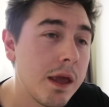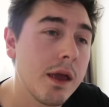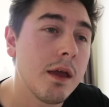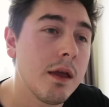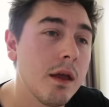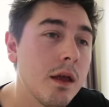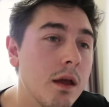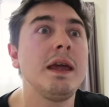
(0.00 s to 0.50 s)

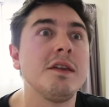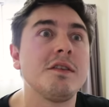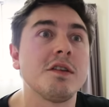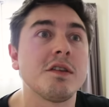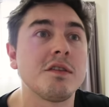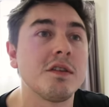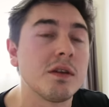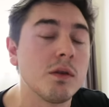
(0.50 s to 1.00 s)
So please
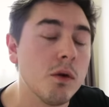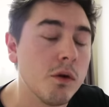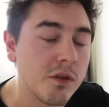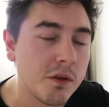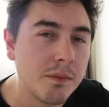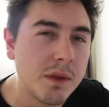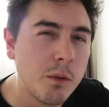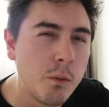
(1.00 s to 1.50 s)
just ignore
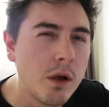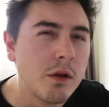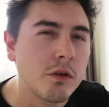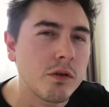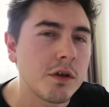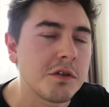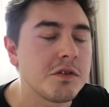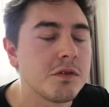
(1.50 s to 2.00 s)
them. They won't
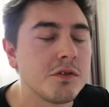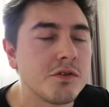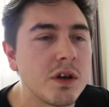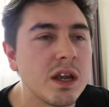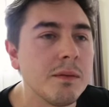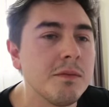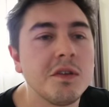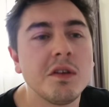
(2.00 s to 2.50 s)
crush your
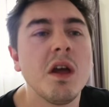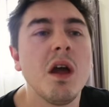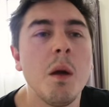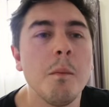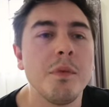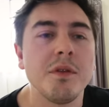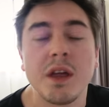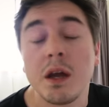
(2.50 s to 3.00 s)
dreams,
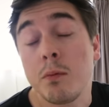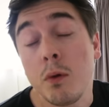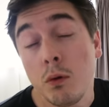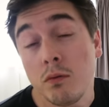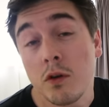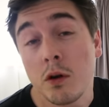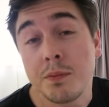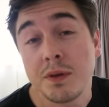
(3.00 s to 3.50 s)
but they
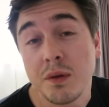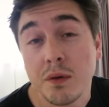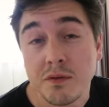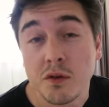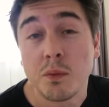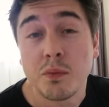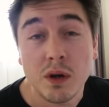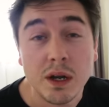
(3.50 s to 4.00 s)
will rob you
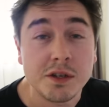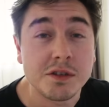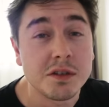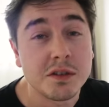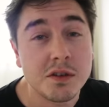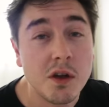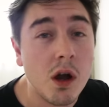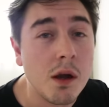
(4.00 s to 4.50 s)
of your
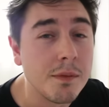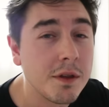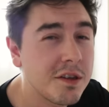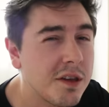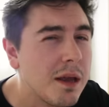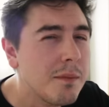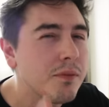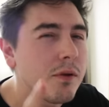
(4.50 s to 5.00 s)
precious time. The
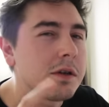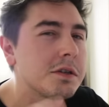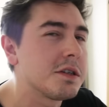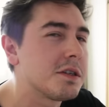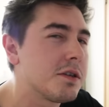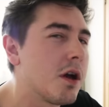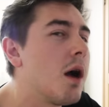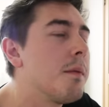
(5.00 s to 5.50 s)
same
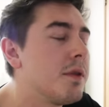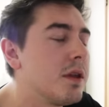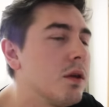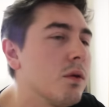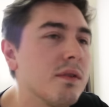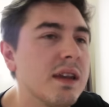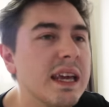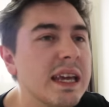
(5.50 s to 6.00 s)
precious time that
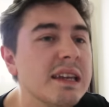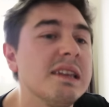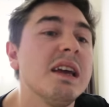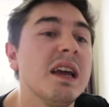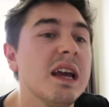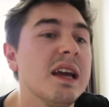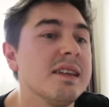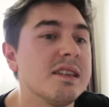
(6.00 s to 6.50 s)
you'll
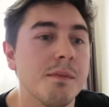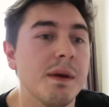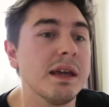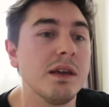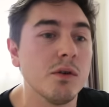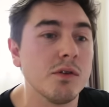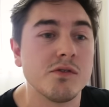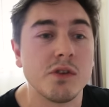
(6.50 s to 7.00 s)
need to
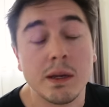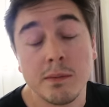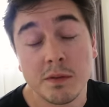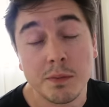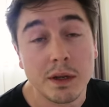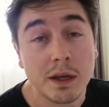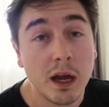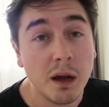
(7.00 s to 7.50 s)
make your dreams
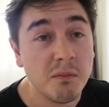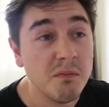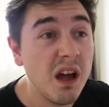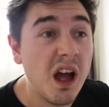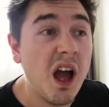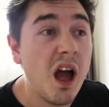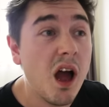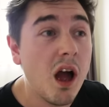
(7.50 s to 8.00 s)
become
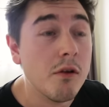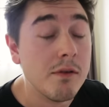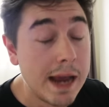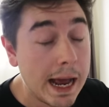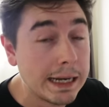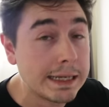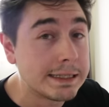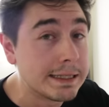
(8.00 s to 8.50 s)
a
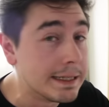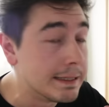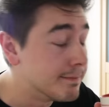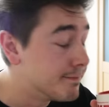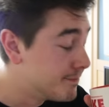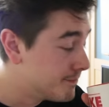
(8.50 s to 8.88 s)
reality.